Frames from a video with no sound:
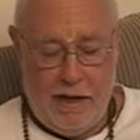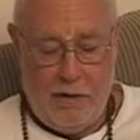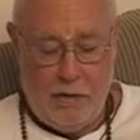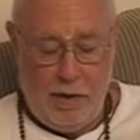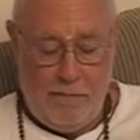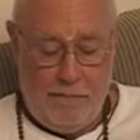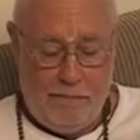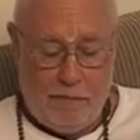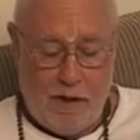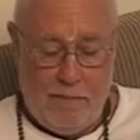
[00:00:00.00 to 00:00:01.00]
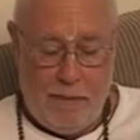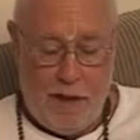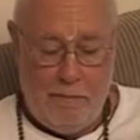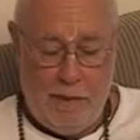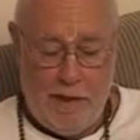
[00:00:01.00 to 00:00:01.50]
Indra,
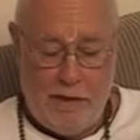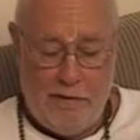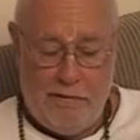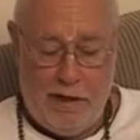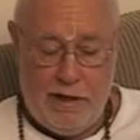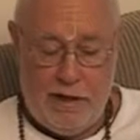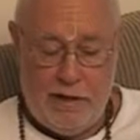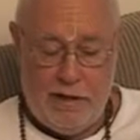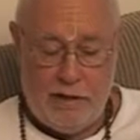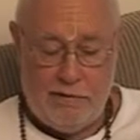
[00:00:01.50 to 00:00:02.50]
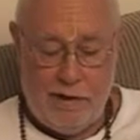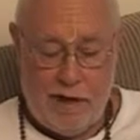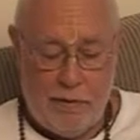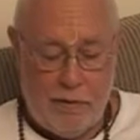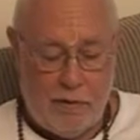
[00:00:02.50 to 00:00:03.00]
upon being defeated in his
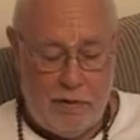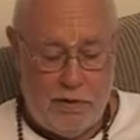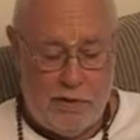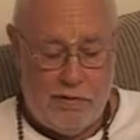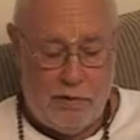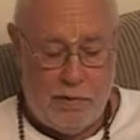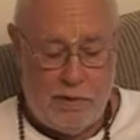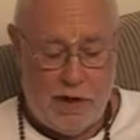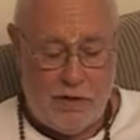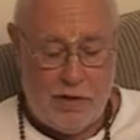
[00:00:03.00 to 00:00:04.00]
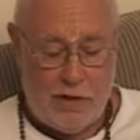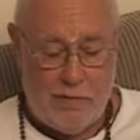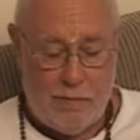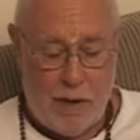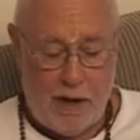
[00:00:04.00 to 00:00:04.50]
fight with Krishna for possession
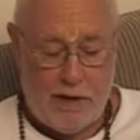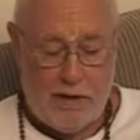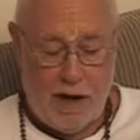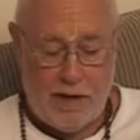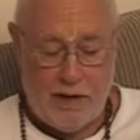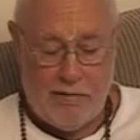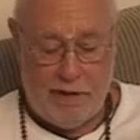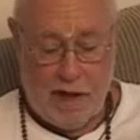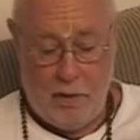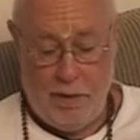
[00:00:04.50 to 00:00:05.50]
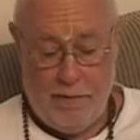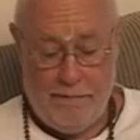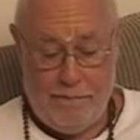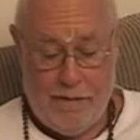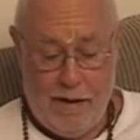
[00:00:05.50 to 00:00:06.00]
of the Parijata flower,
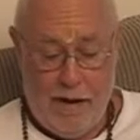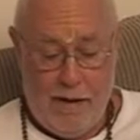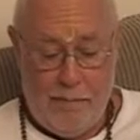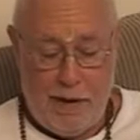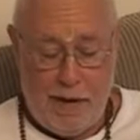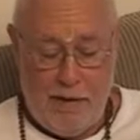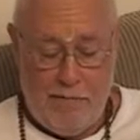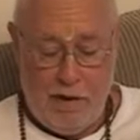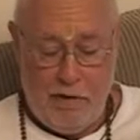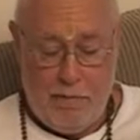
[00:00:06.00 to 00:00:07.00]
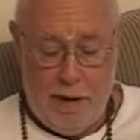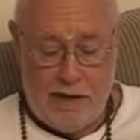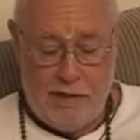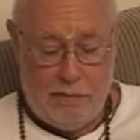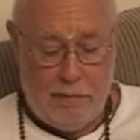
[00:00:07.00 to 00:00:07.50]
became very
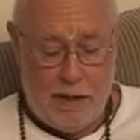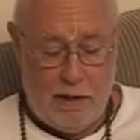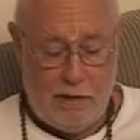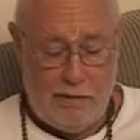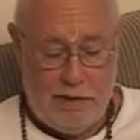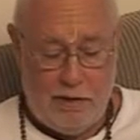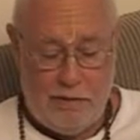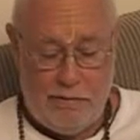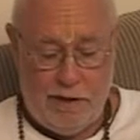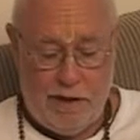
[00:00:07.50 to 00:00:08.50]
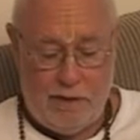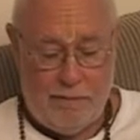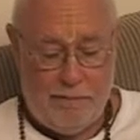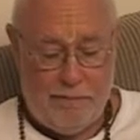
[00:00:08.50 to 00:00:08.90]
bashful because of his defeat.